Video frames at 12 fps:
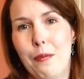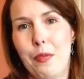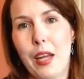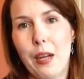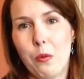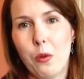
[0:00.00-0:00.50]

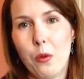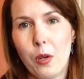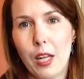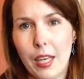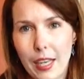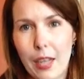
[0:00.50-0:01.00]
that will
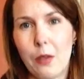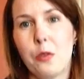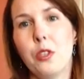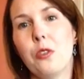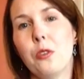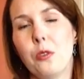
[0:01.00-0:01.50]
allow
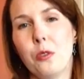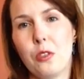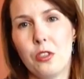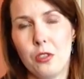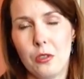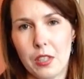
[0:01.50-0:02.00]
you
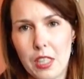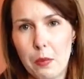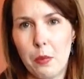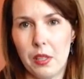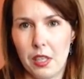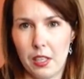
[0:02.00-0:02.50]
to keep
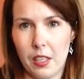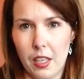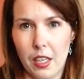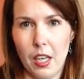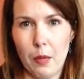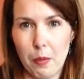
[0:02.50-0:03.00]
within
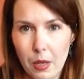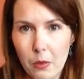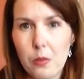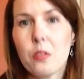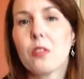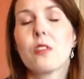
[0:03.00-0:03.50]
a
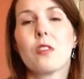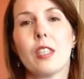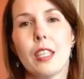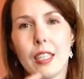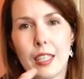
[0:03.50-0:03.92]
pulse,